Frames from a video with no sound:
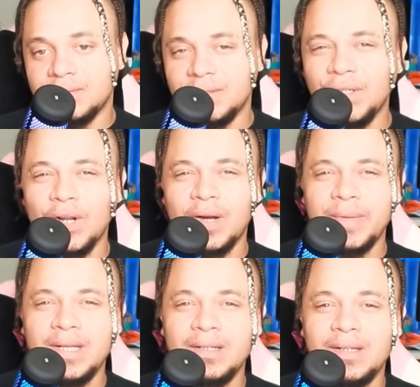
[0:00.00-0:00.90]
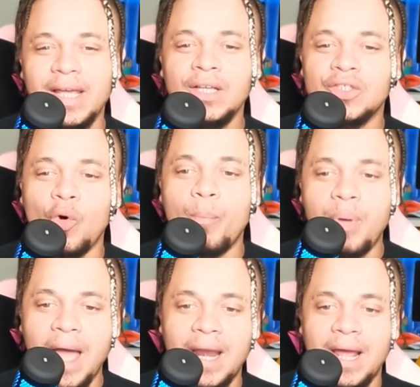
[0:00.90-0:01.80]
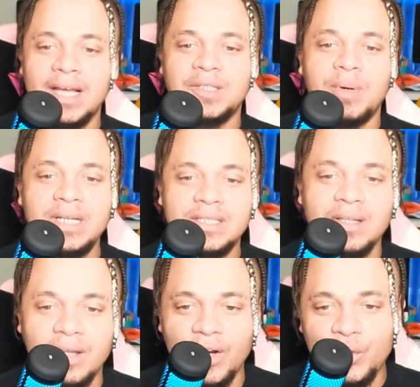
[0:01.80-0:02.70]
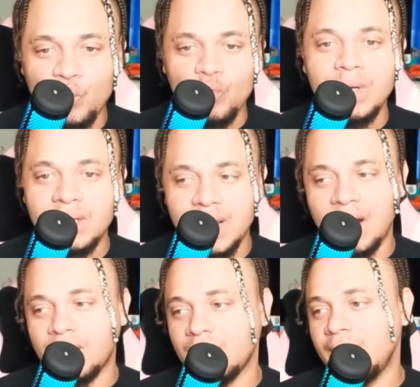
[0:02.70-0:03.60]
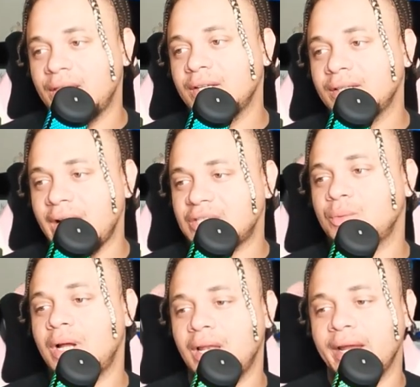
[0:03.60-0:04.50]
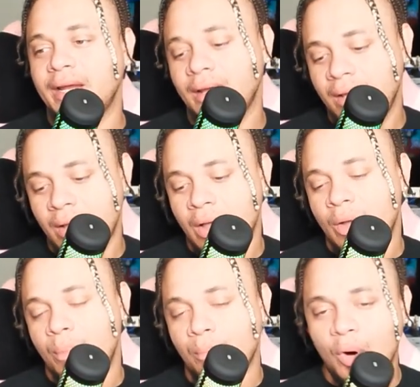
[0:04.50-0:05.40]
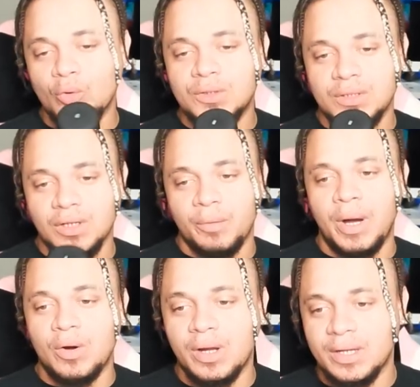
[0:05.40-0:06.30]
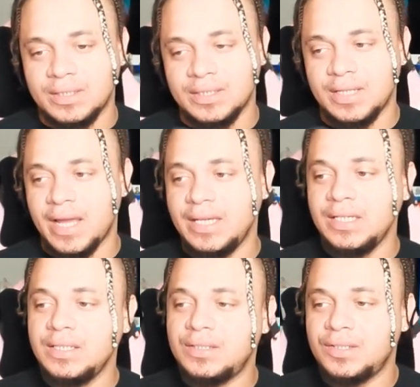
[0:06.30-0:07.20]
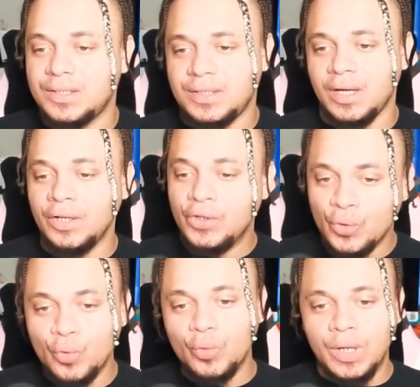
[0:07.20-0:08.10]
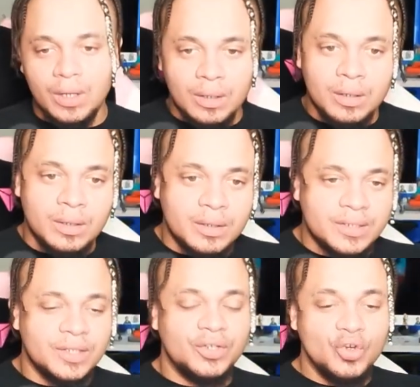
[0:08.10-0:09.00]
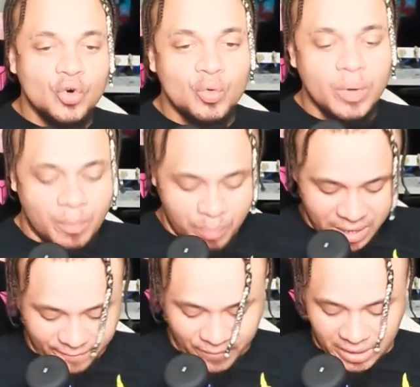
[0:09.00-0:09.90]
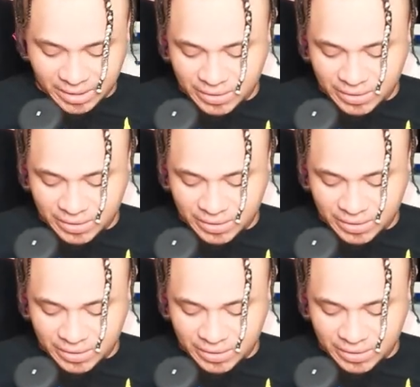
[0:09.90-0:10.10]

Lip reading: You know what I mean? Like, he's so badass, but he's still a human character. And I think that's what I like most about Guts, is that he's just a dude. He's a dude with a big fucking